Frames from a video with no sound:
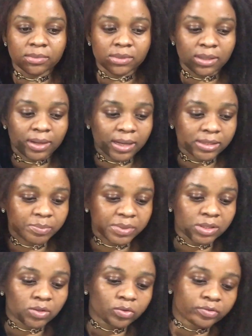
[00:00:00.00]
last
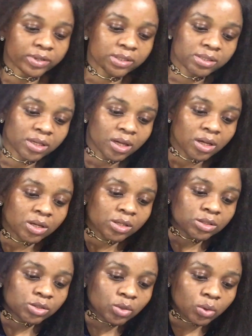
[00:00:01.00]
piece of it.
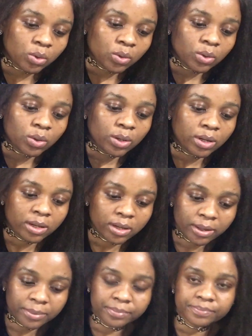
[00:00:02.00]
So
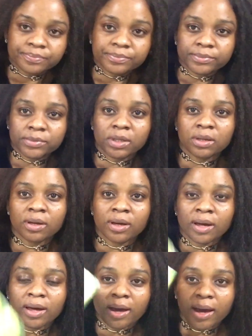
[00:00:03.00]

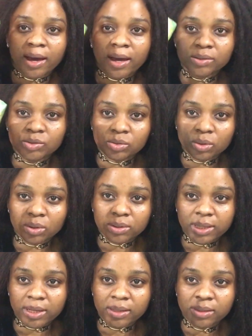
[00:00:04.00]
I had to
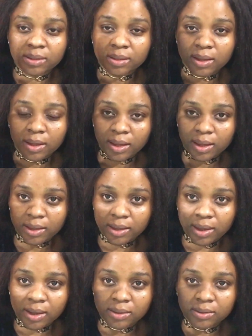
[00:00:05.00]
order
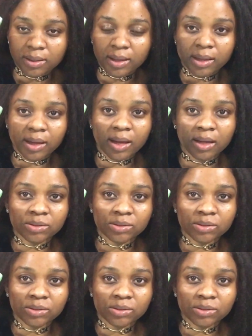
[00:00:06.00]
again, like I had